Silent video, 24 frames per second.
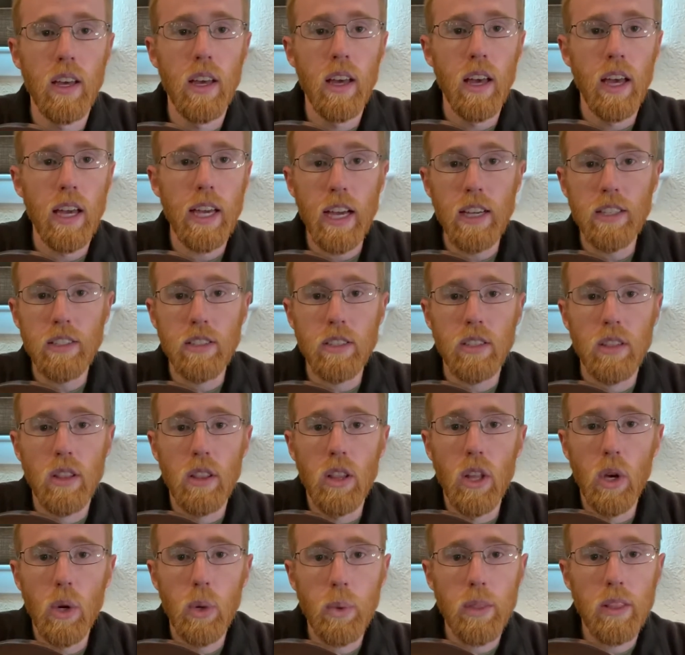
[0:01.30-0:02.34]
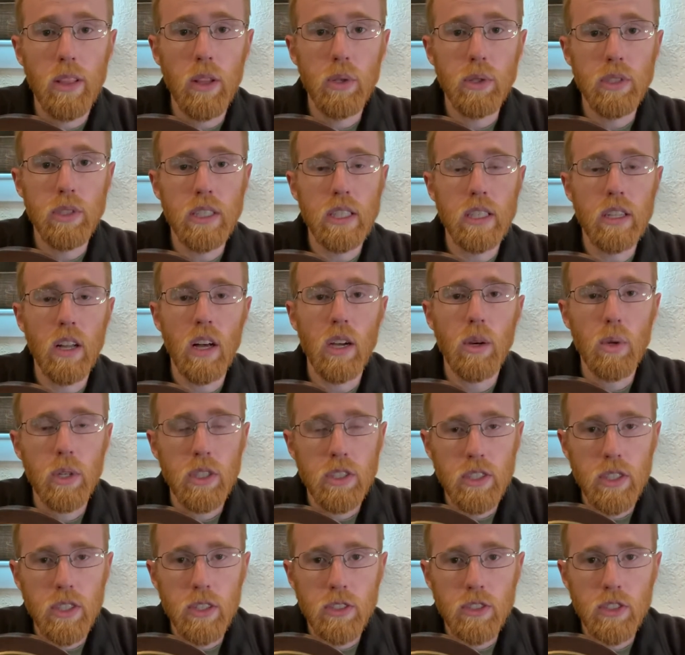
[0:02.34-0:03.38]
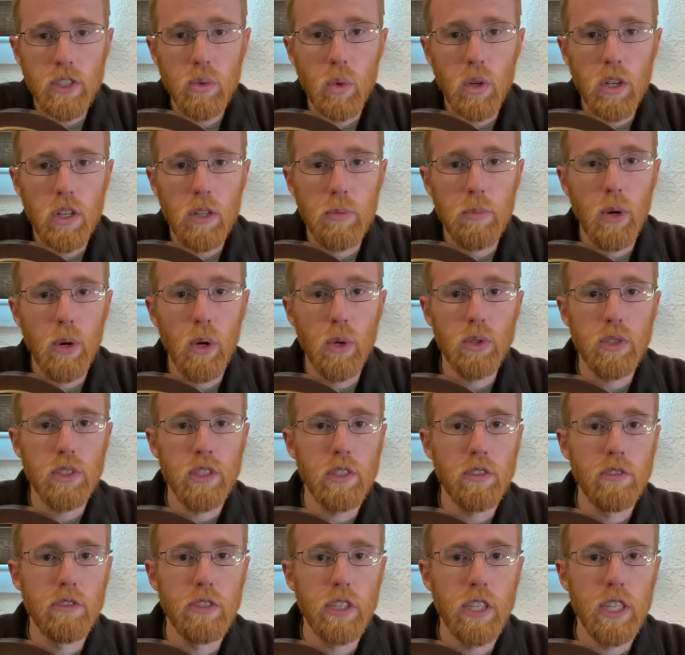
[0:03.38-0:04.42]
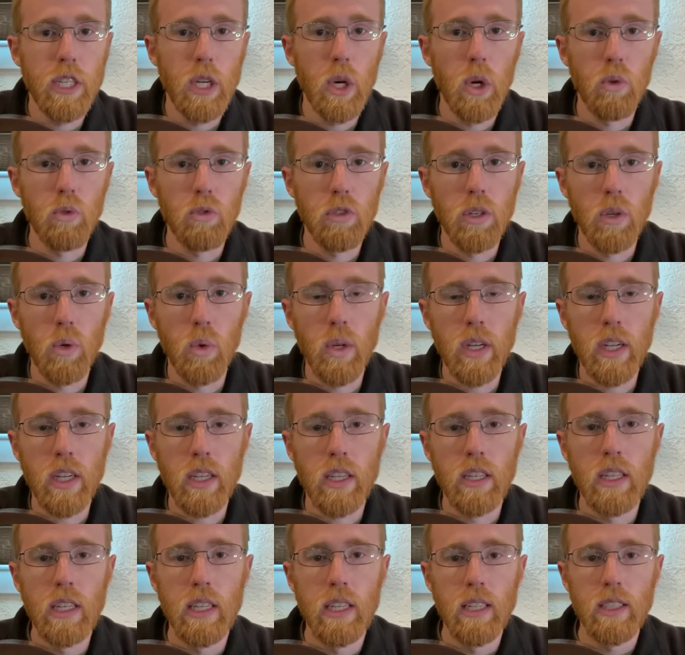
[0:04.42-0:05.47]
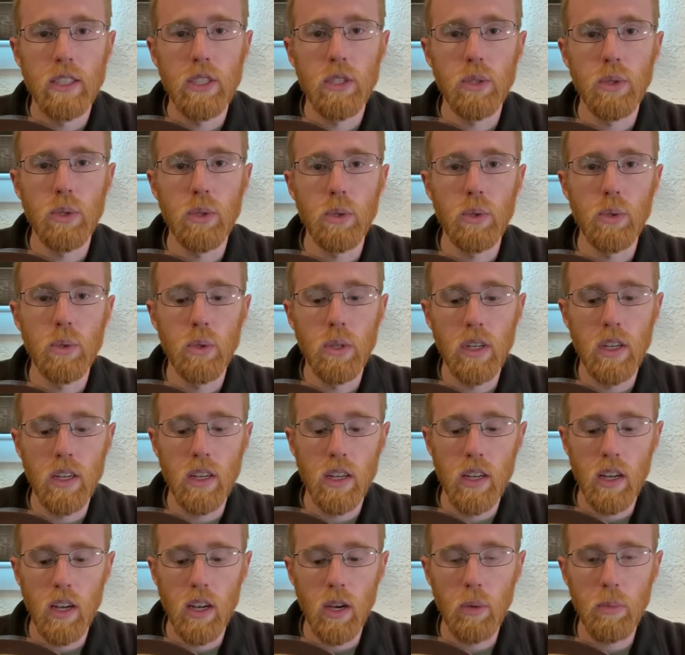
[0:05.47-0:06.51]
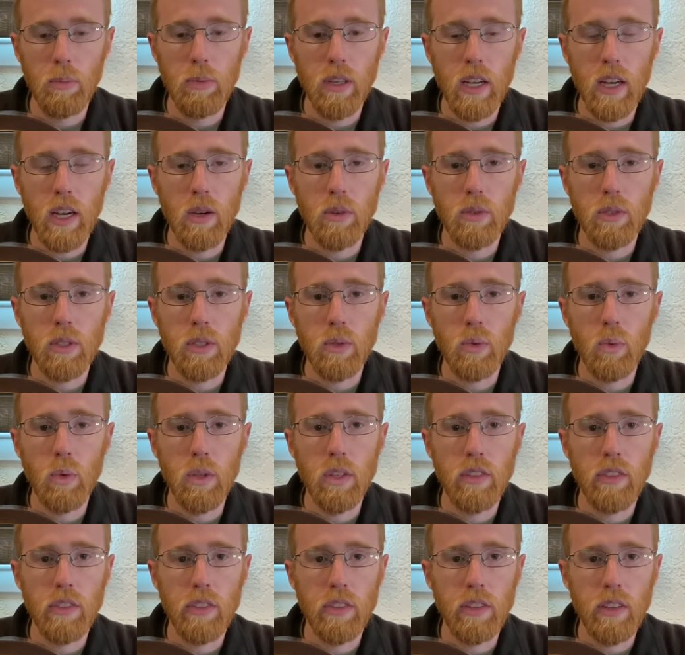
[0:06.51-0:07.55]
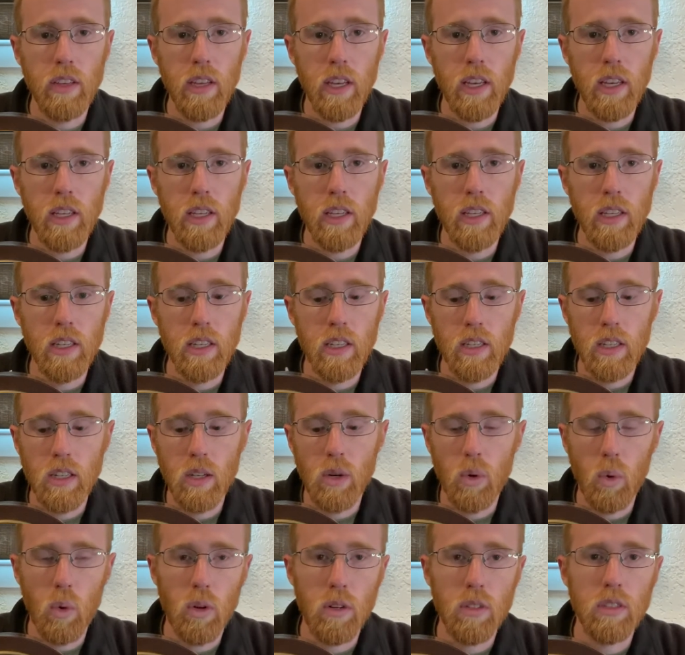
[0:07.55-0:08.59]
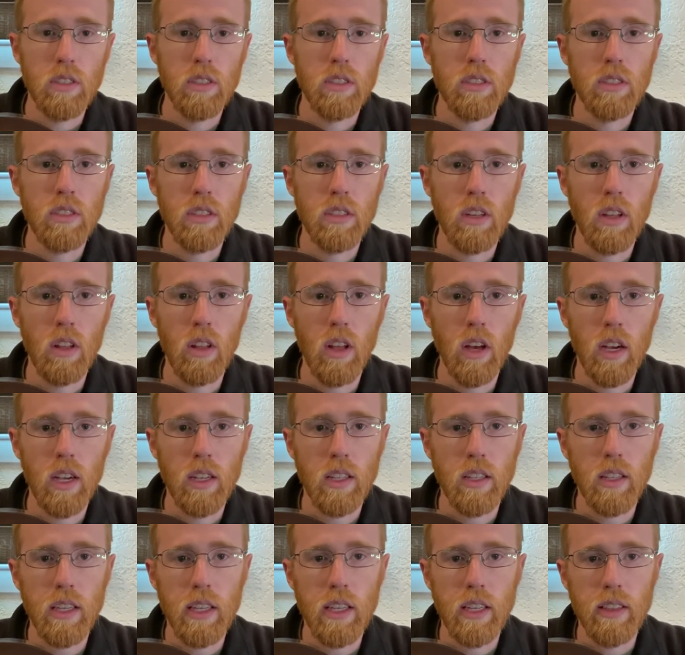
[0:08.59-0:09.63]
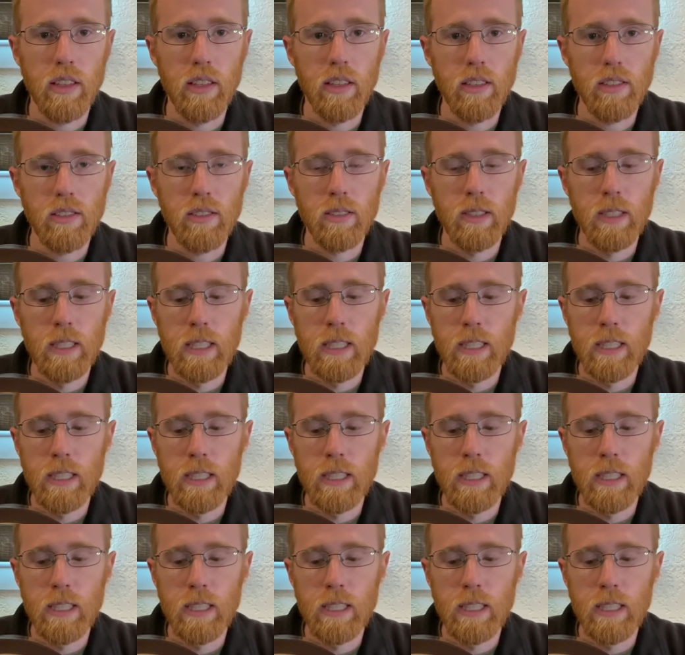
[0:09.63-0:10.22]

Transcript: Hey guys, Logan with Low-Seeing Clockworks here, and just wanted to post this video real quick to help you out with a quartz clock like this.